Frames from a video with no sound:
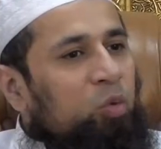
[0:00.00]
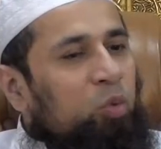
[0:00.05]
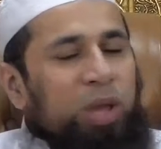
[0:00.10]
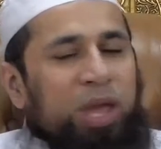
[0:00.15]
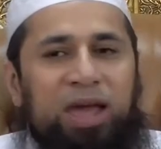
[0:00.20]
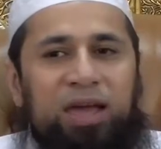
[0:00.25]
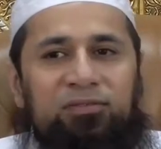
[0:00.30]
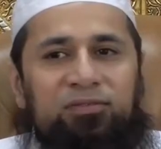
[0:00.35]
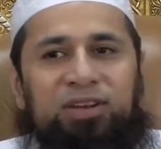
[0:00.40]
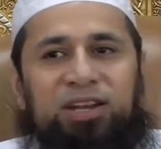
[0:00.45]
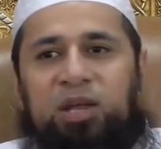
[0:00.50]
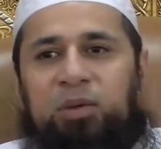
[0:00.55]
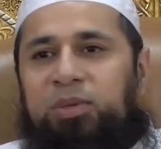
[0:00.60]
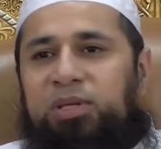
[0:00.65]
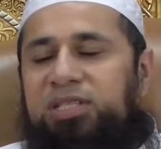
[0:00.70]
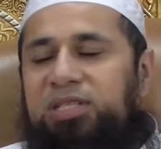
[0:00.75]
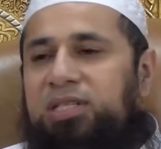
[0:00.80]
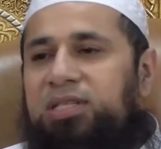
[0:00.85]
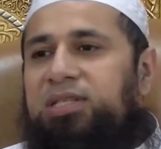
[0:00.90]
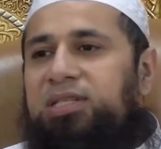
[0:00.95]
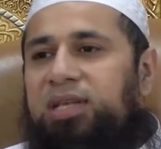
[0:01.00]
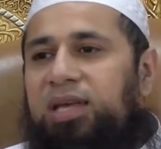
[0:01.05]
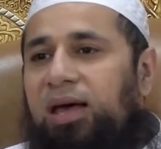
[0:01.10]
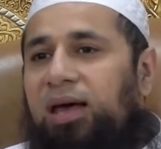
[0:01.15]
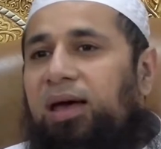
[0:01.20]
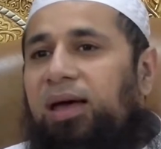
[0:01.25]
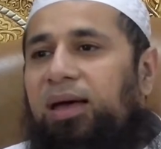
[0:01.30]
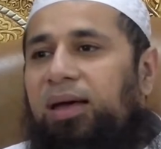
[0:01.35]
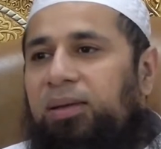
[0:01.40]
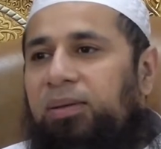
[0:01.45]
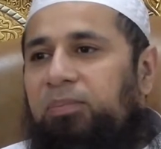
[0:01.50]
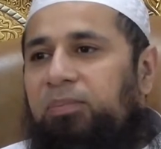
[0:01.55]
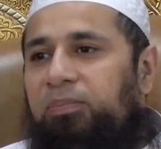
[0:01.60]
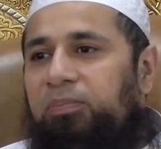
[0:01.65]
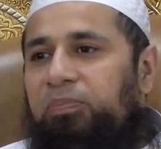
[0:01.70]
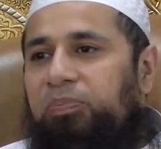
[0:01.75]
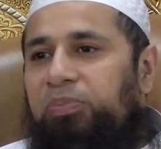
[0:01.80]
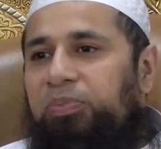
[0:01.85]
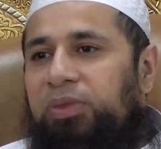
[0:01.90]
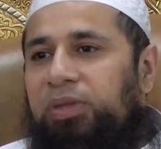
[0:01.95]
We have limited time,
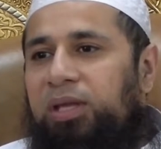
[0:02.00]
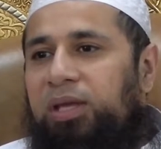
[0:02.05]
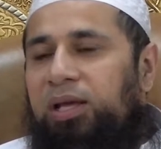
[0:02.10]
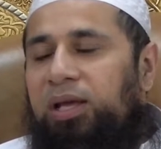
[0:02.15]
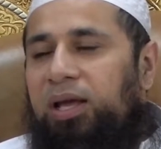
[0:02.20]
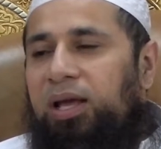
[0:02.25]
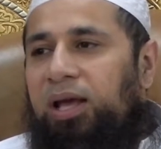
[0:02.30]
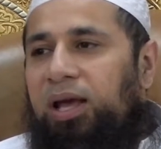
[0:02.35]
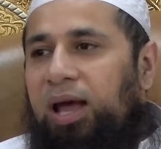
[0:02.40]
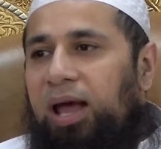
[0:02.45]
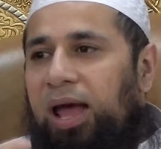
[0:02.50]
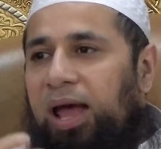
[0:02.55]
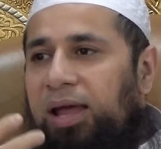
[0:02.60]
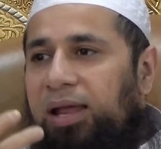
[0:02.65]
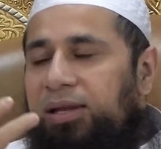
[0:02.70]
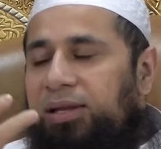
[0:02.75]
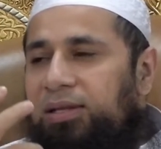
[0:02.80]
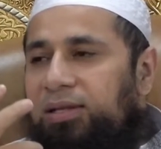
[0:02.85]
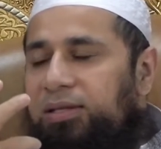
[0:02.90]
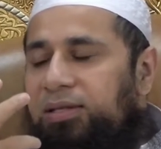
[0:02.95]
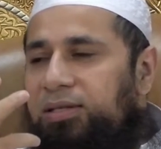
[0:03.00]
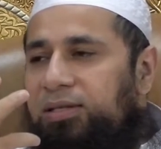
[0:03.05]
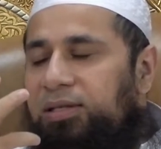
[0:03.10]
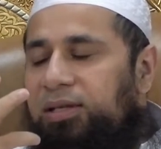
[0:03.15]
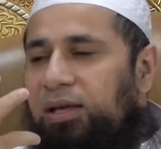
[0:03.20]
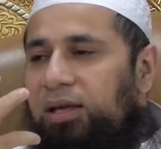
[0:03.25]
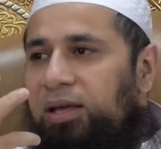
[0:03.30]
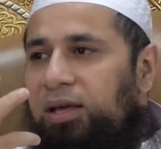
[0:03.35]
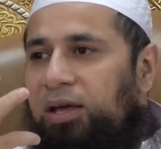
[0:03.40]
and